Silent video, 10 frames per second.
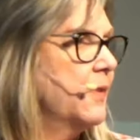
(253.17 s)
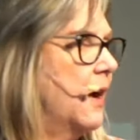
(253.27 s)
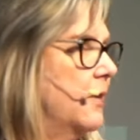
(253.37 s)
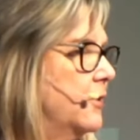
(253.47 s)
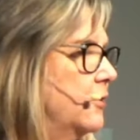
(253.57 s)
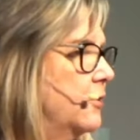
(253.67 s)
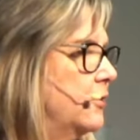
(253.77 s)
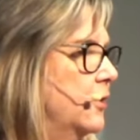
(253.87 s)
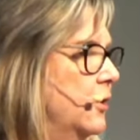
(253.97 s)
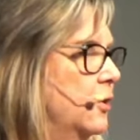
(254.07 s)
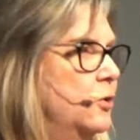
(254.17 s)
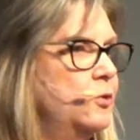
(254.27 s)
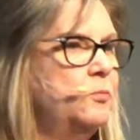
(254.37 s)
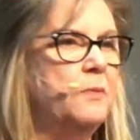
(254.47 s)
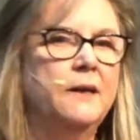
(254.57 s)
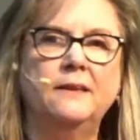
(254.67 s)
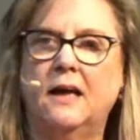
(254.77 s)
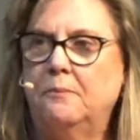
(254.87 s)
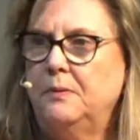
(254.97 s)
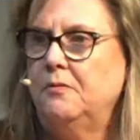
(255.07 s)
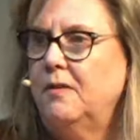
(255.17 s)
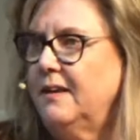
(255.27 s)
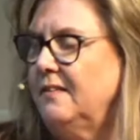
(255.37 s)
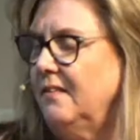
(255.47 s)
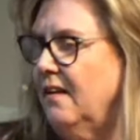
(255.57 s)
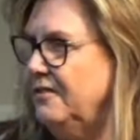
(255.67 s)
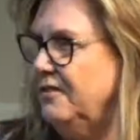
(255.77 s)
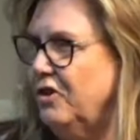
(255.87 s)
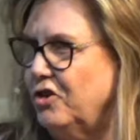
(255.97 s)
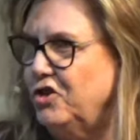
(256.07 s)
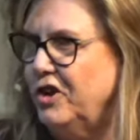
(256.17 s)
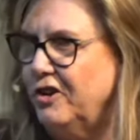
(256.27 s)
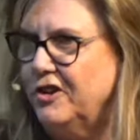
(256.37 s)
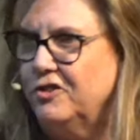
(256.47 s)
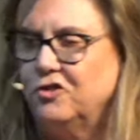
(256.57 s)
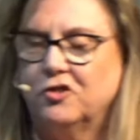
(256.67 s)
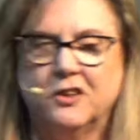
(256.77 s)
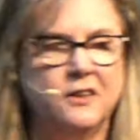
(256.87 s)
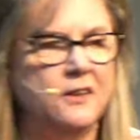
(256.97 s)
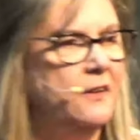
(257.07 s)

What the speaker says: others who might not be recognized in our shared history,